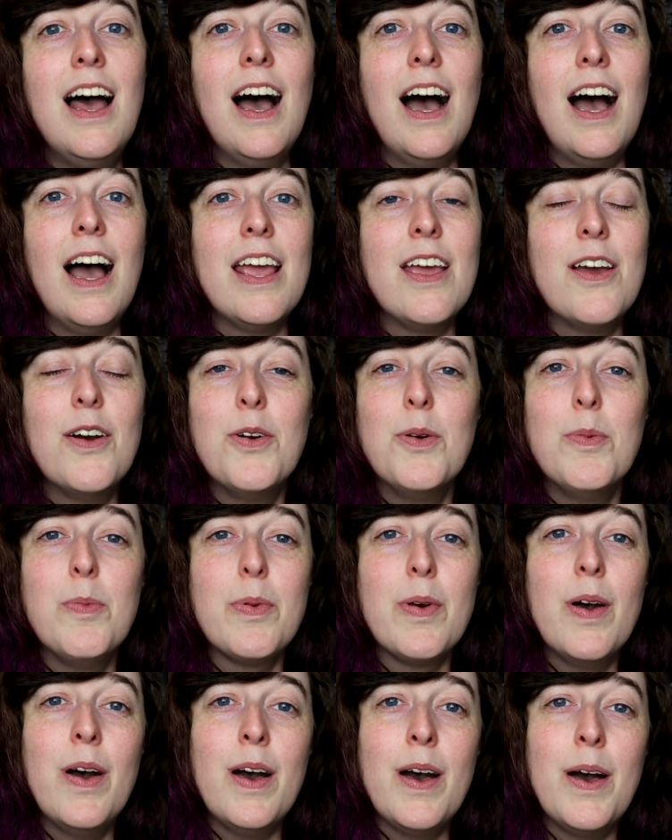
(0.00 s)
I hope
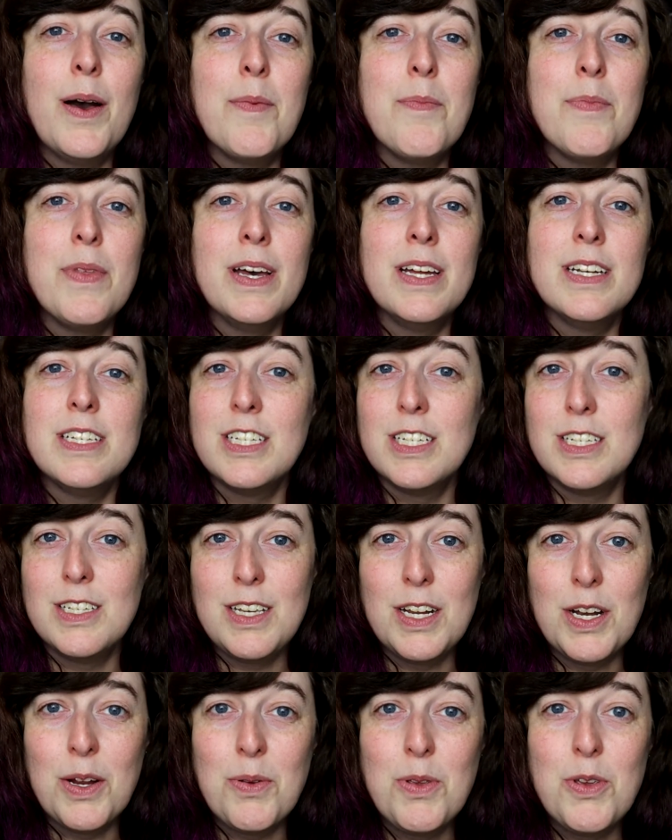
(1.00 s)
that,
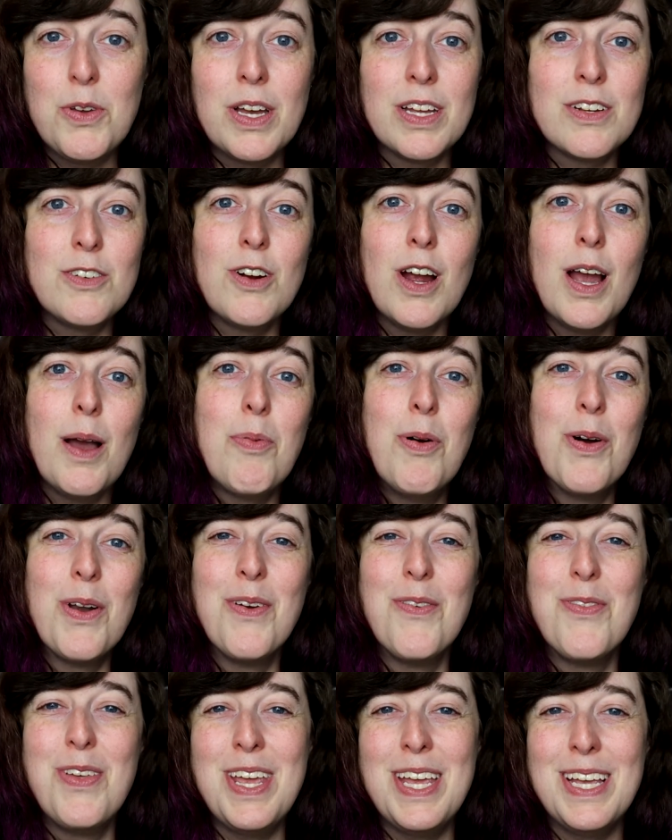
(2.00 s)
you can grab one
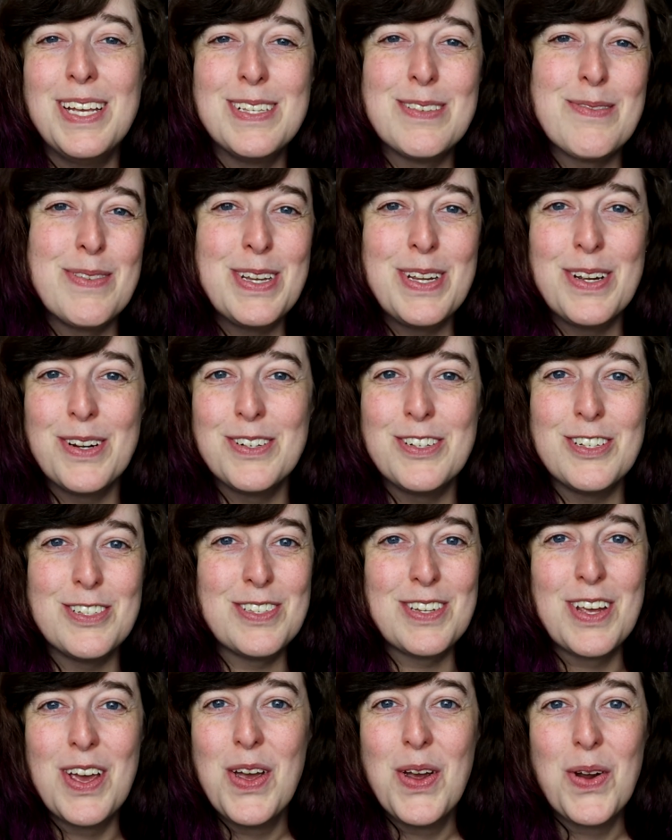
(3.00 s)
of these when you're
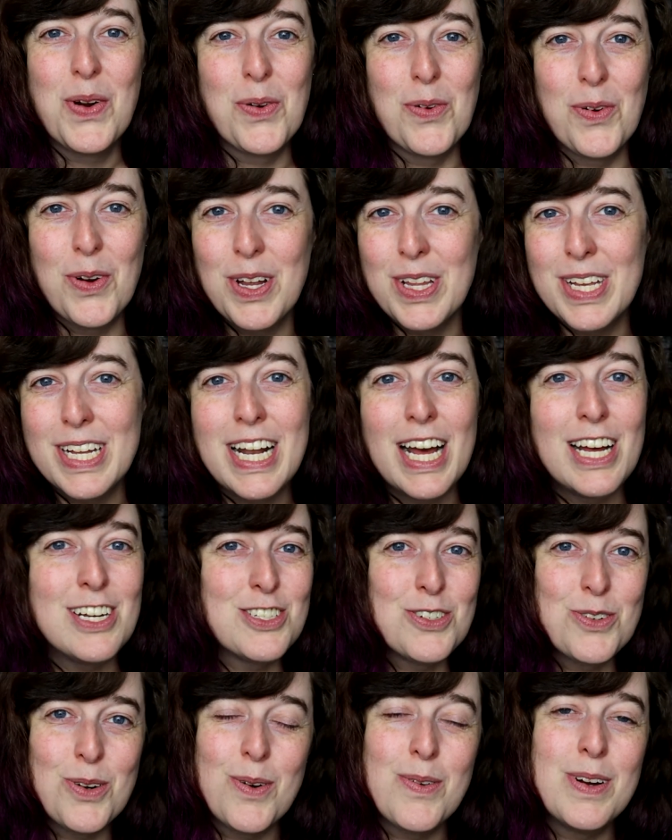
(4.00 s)
just really not
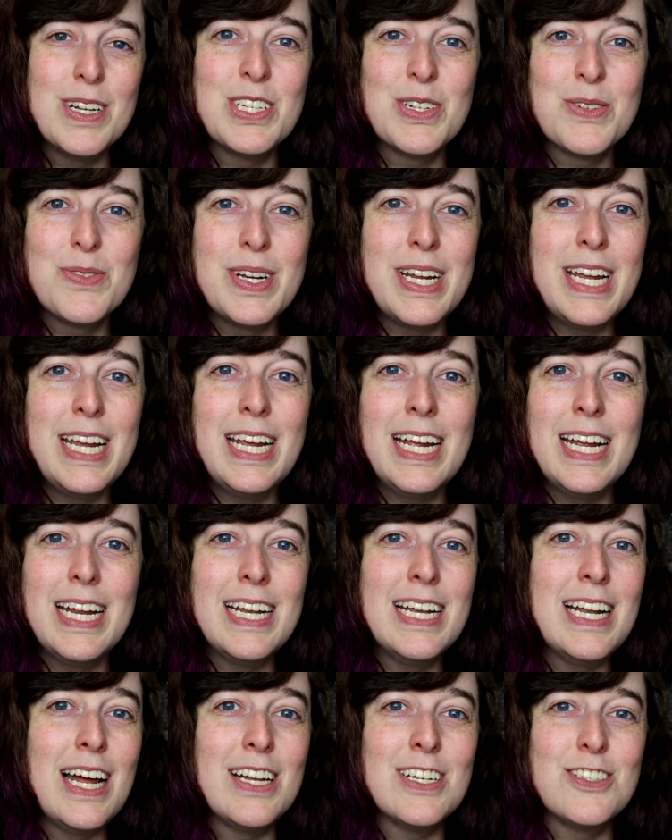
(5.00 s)
sure what to
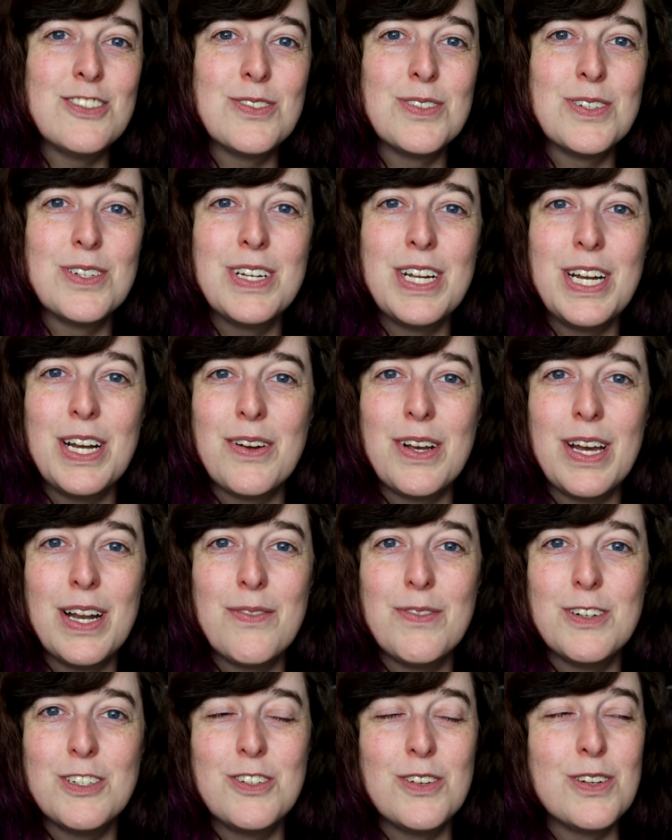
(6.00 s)
read, not sure, kind
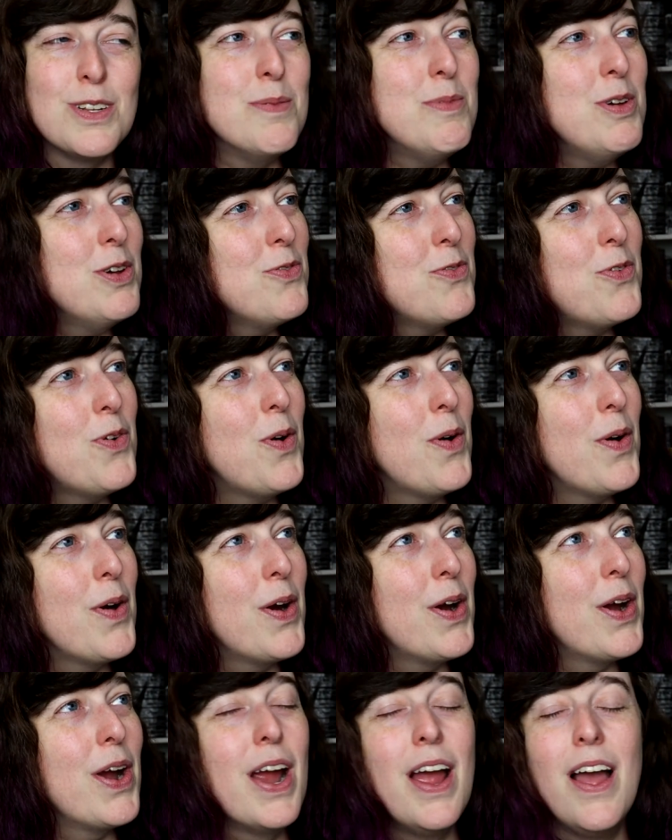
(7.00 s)
of what you're in the mood
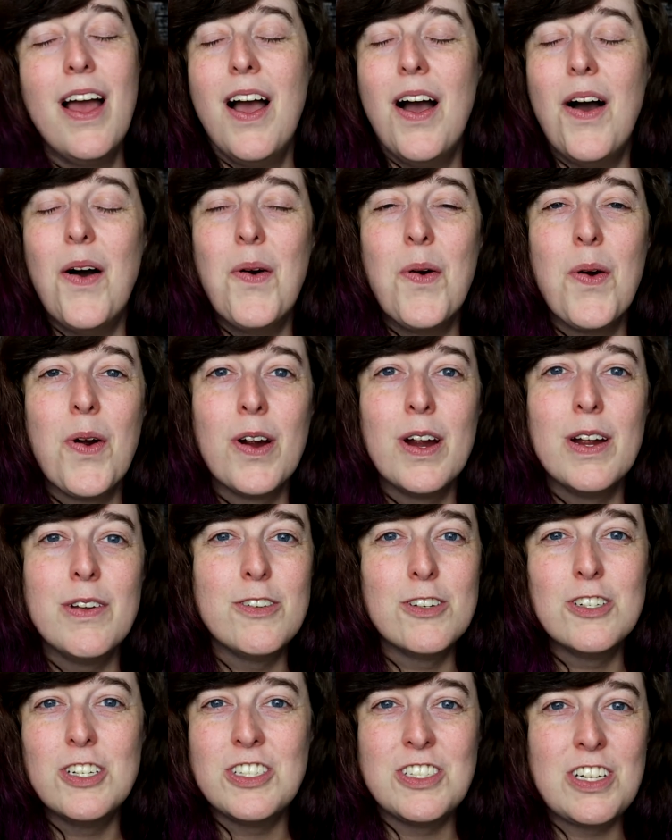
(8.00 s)
for, or if
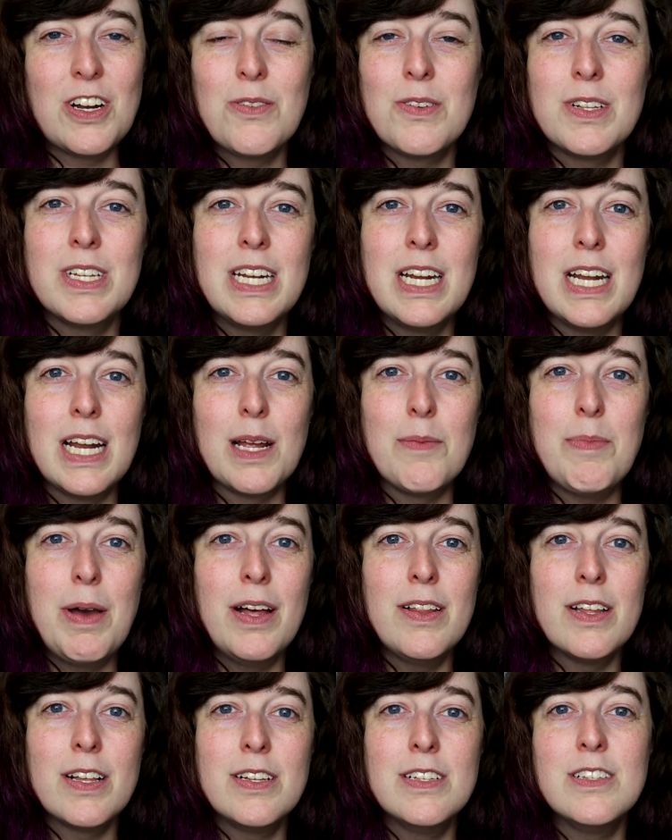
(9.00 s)
you're just generally needing a
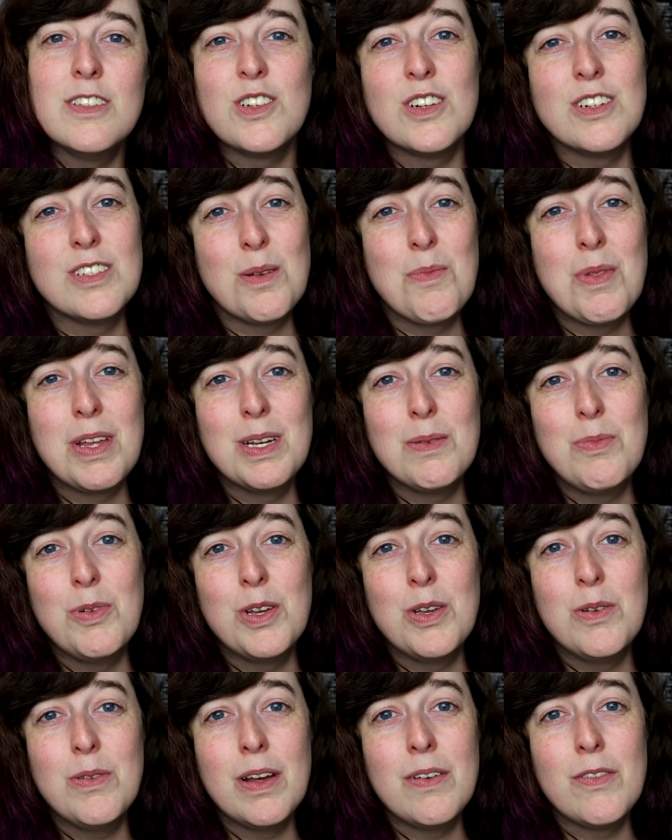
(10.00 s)
palate cleanser or something to pull
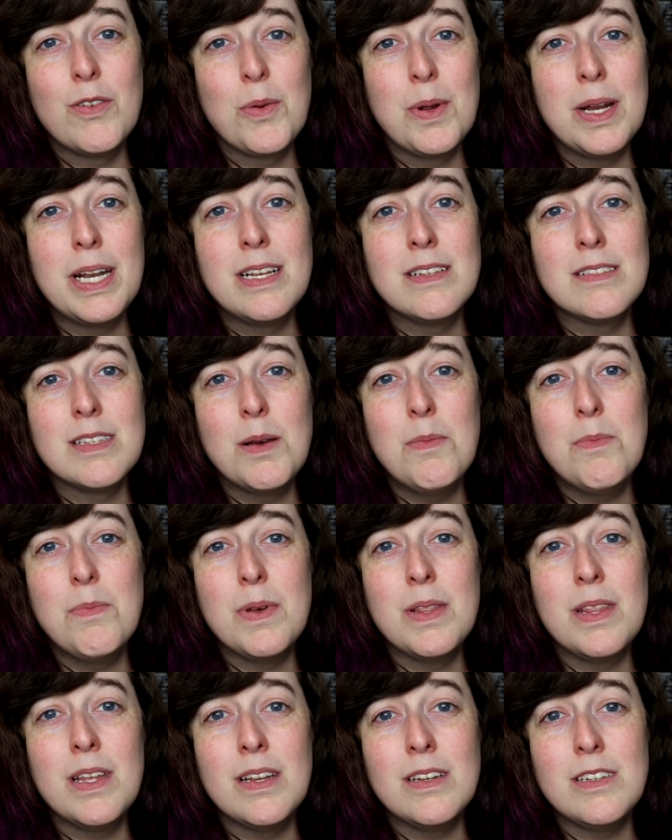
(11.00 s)
you out of a reading slump,
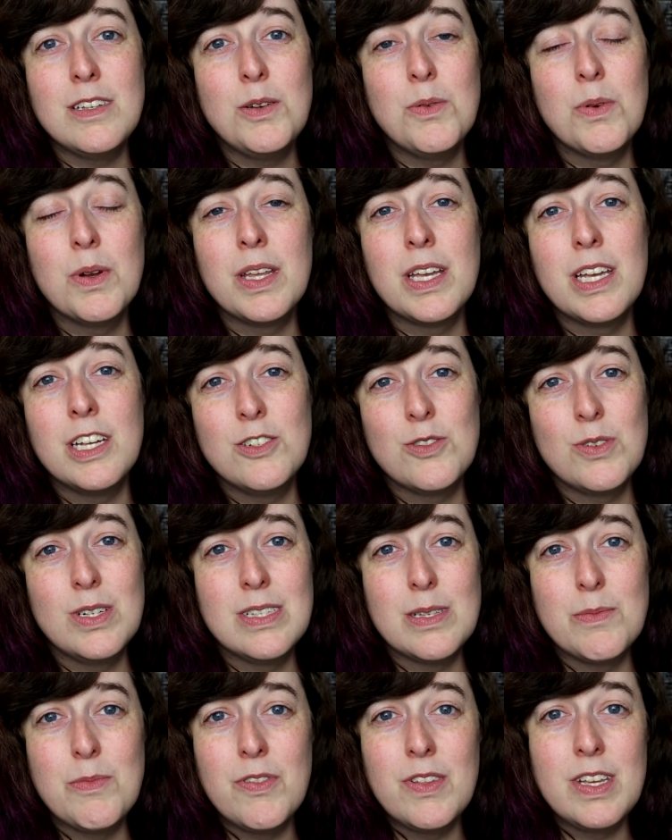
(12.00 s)
and that you really enjoy
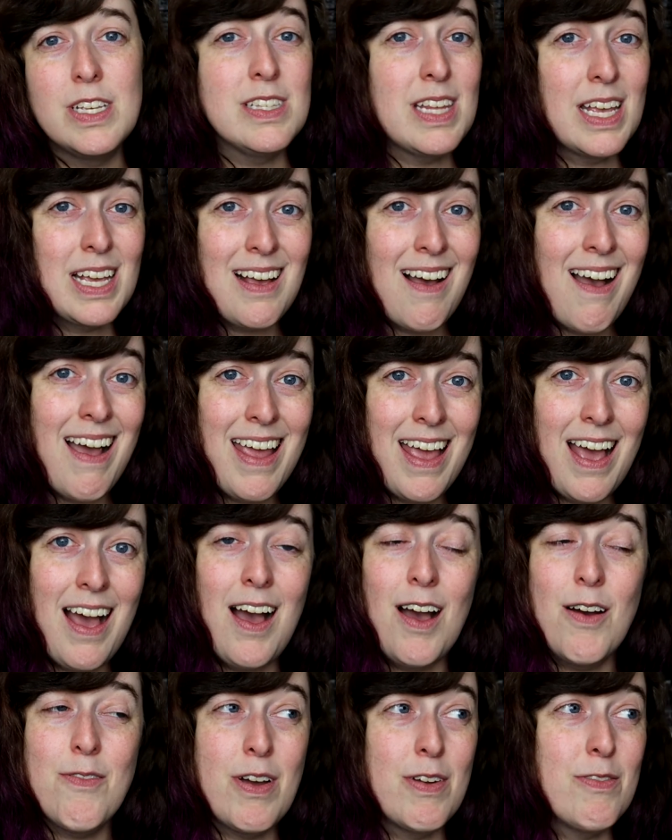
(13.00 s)
some of these like I
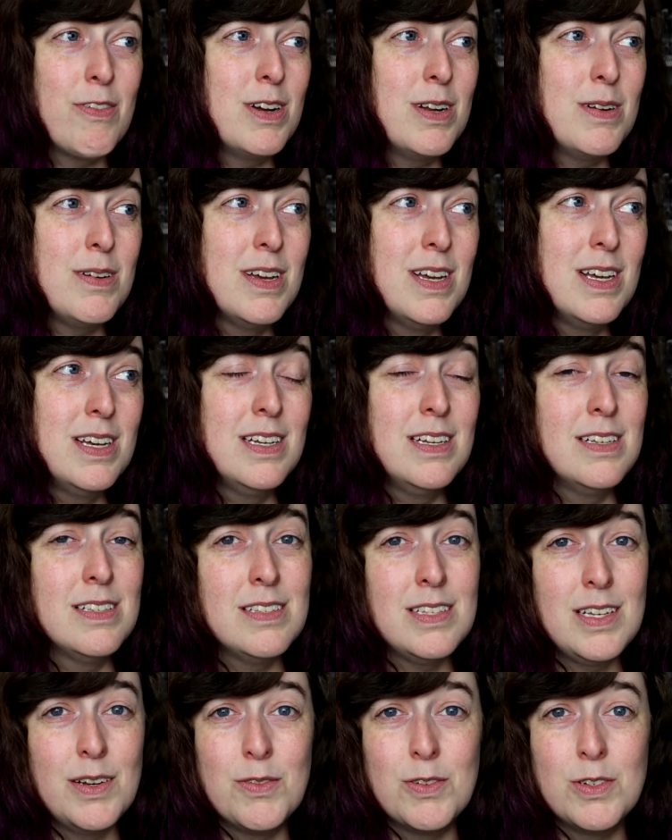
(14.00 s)
have. I've read
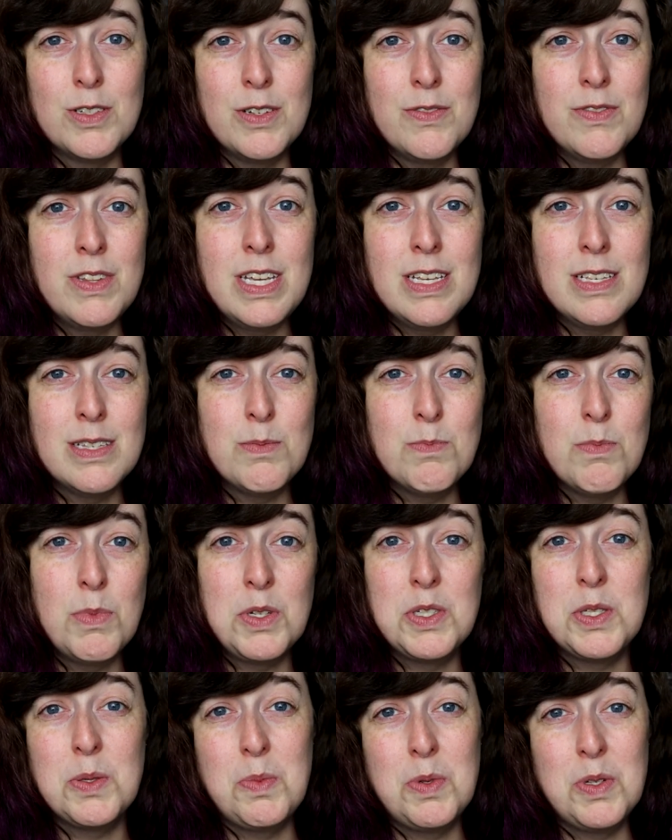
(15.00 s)
several of these
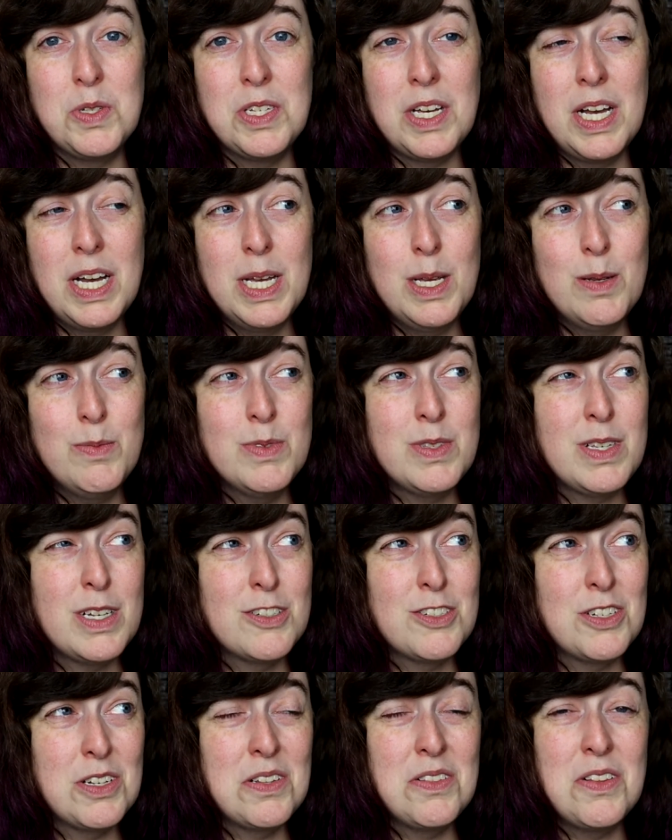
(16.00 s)
multiple times,
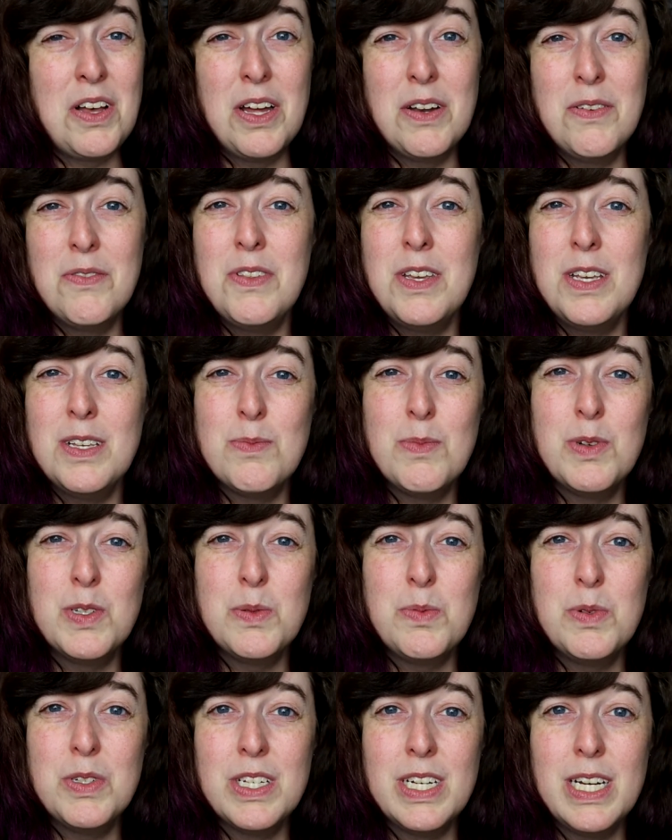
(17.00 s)
actually a lot of these
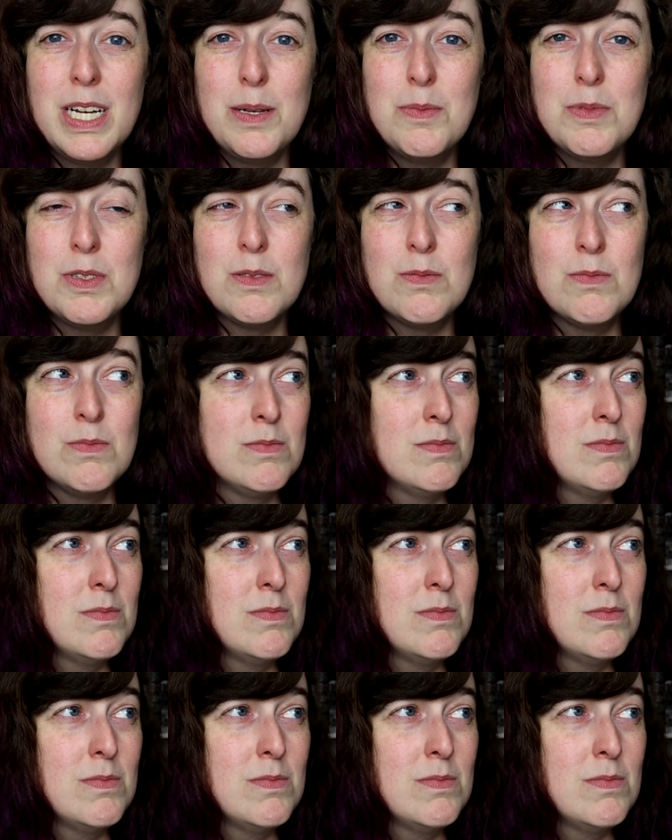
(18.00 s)
multiple times.